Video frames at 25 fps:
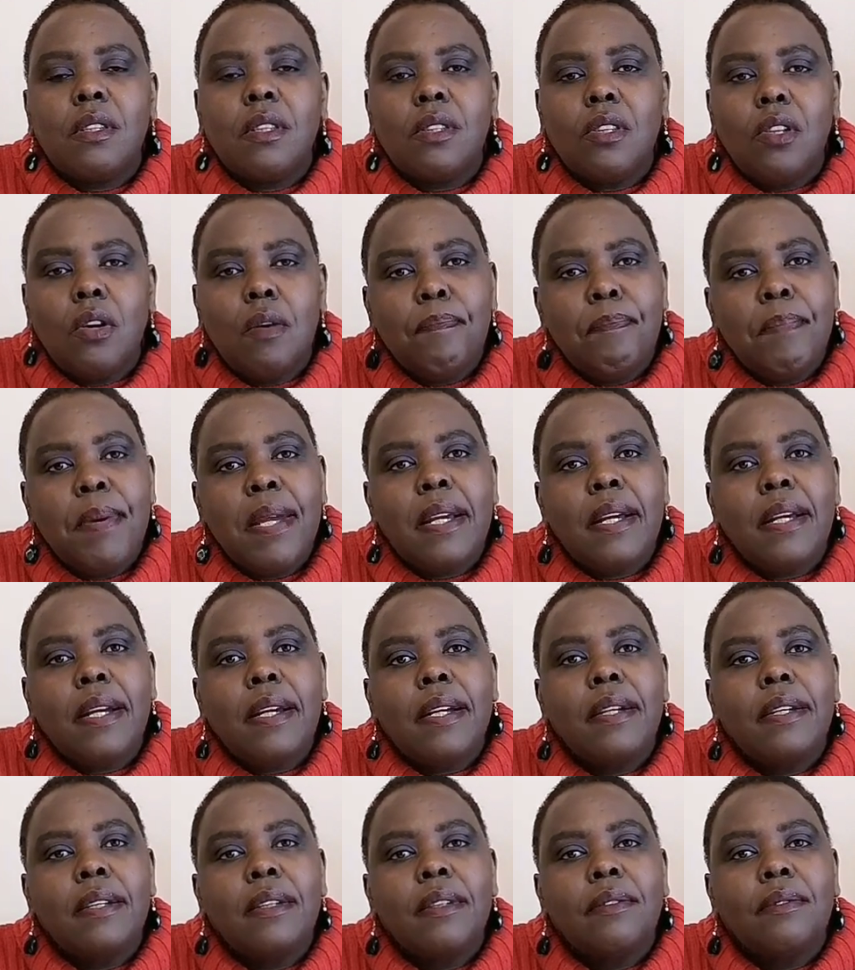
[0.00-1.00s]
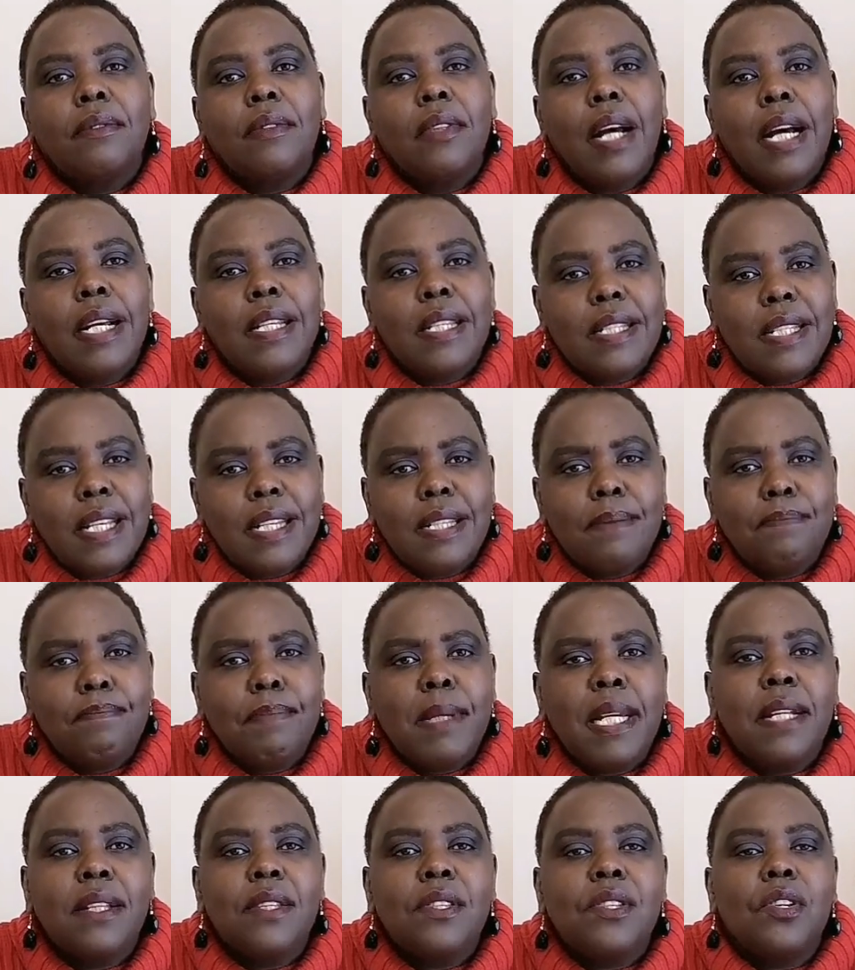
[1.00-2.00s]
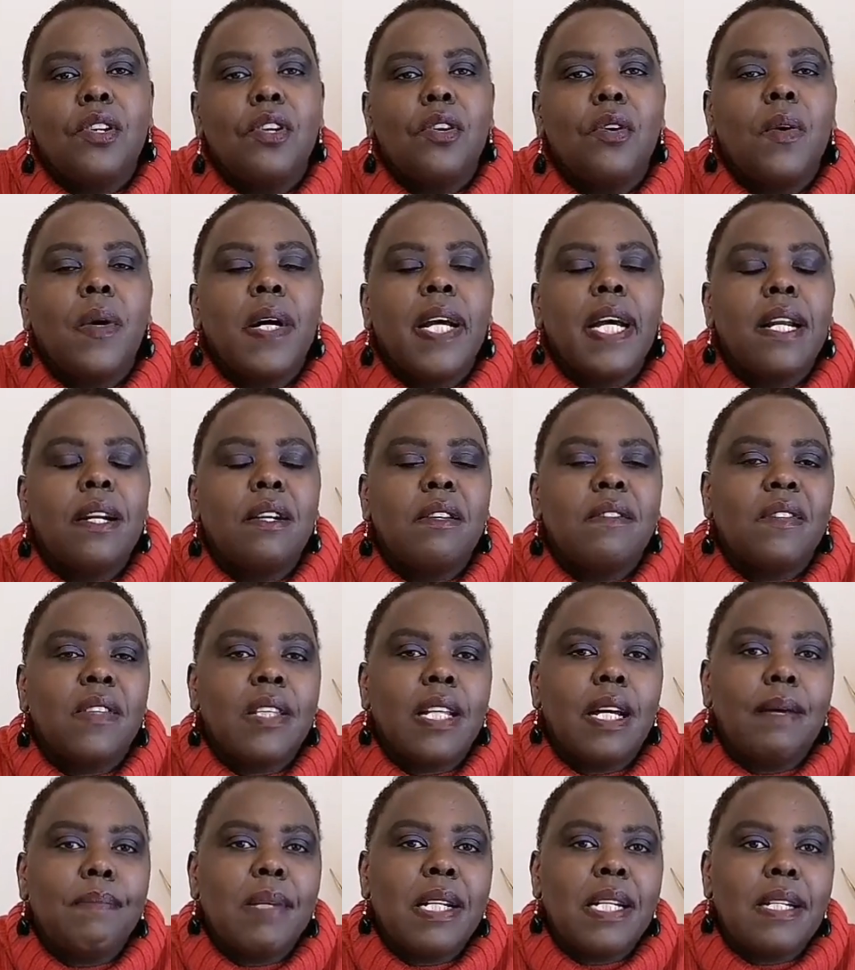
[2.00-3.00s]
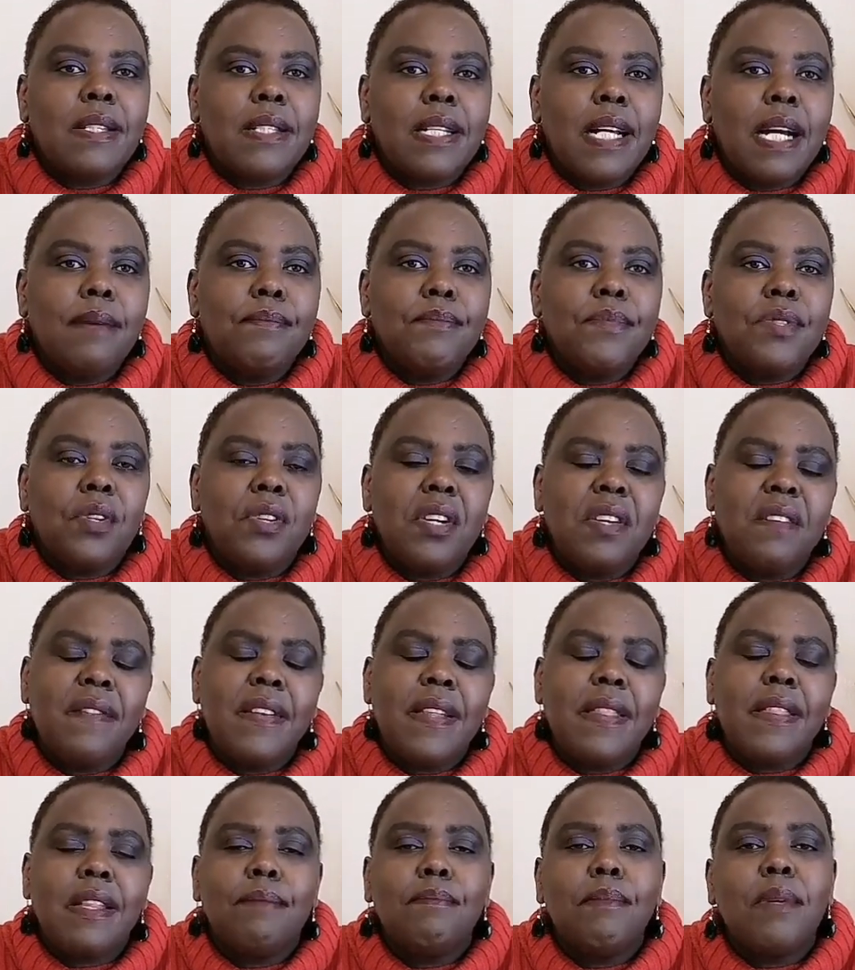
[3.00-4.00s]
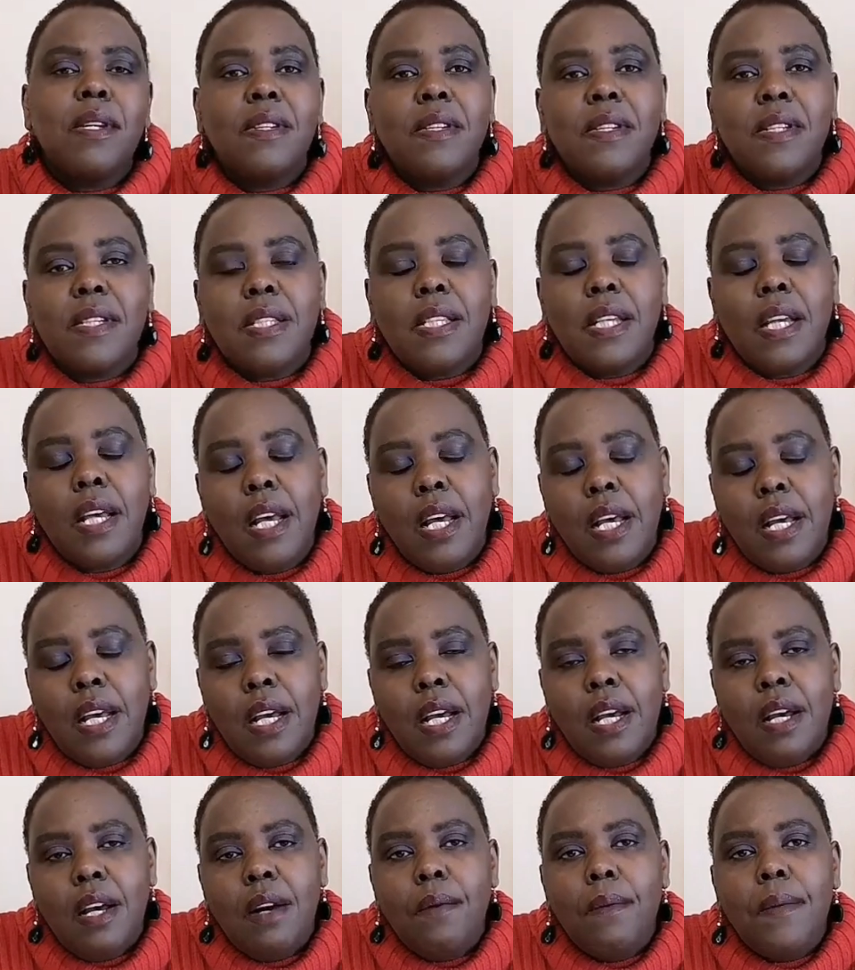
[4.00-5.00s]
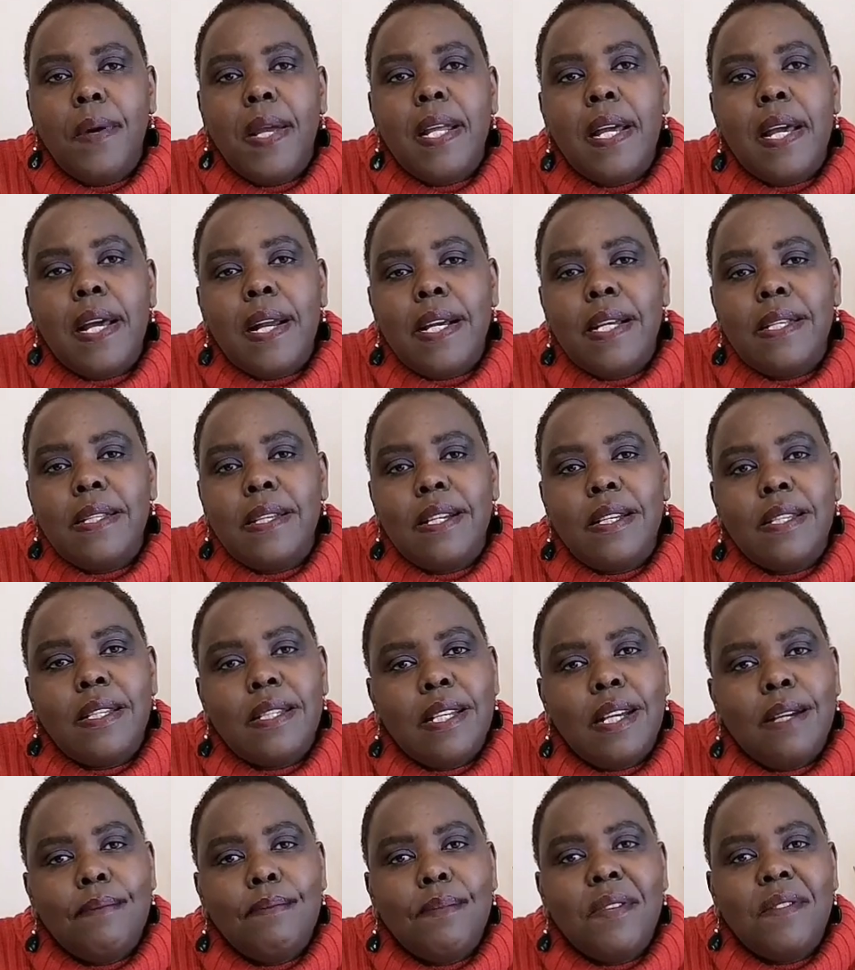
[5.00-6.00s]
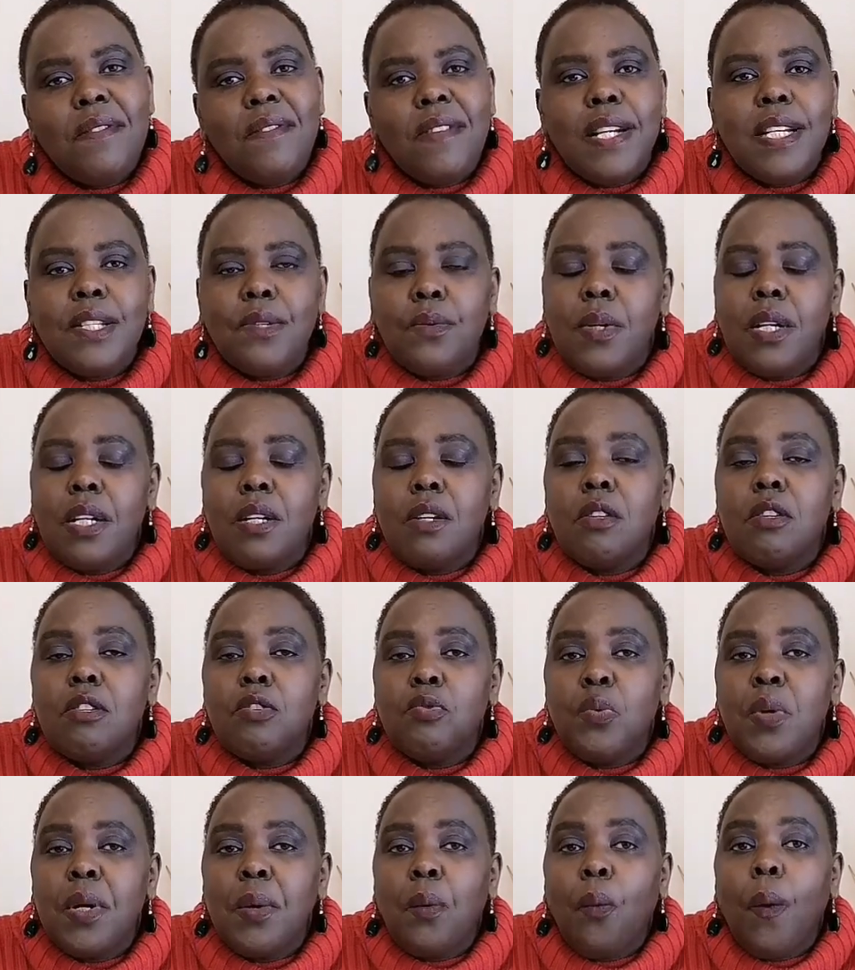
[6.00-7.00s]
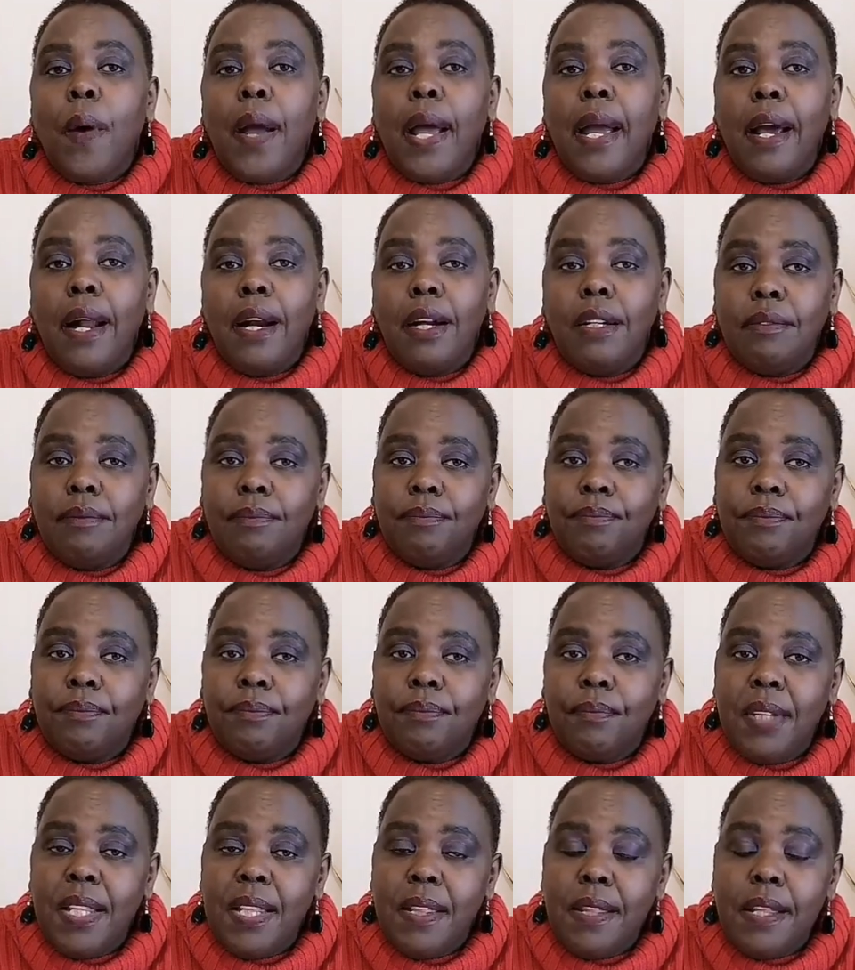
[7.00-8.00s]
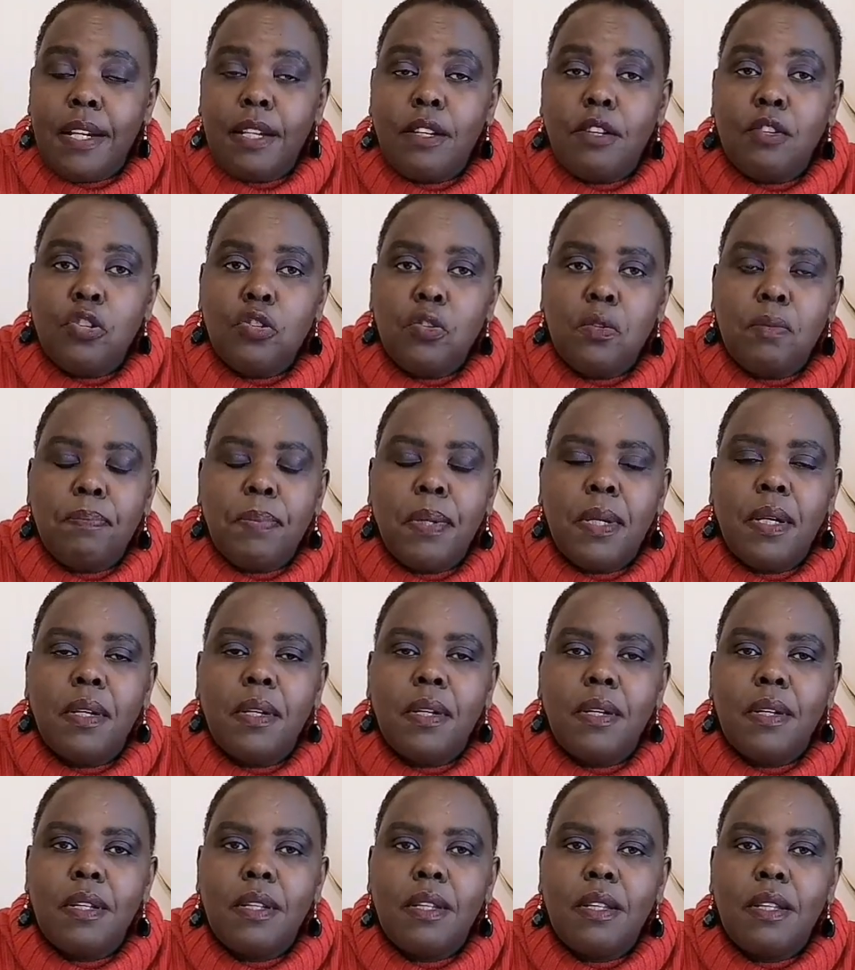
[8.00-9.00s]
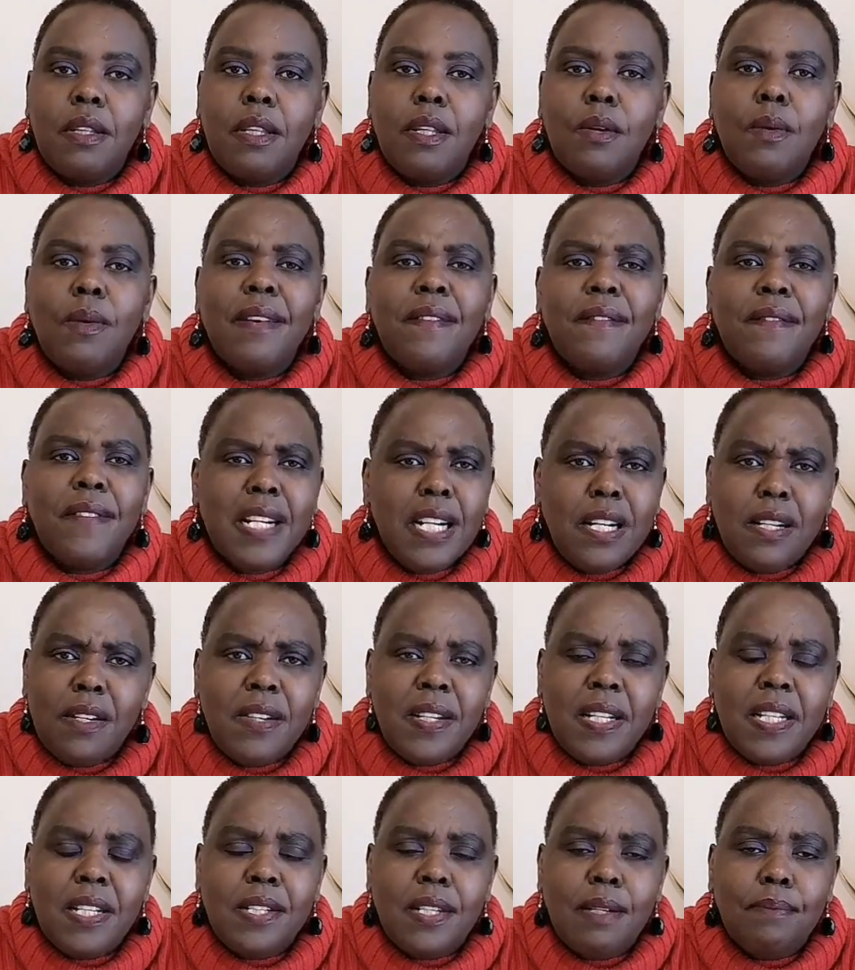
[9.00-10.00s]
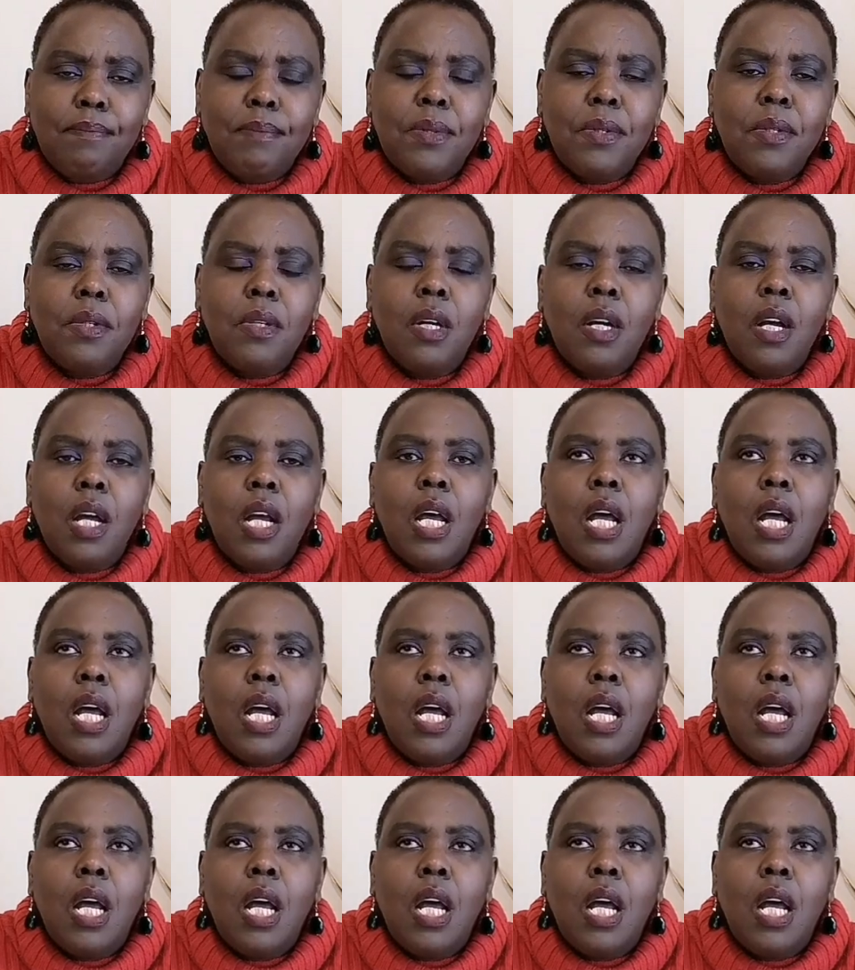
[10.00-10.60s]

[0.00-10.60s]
topic assessment or end of term exams or even the mocks, we realized that some of us were not doing well in the group. They were very knowledgeable,